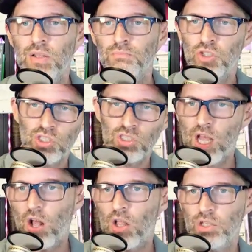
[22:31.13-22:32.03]
just
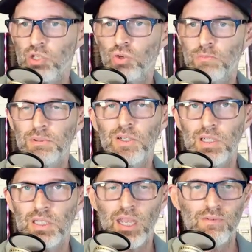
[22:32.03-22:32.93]
not all in a short
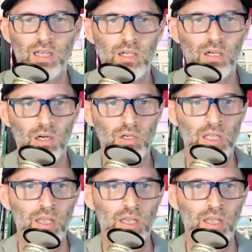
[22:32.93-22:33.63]
period like Van Gogh.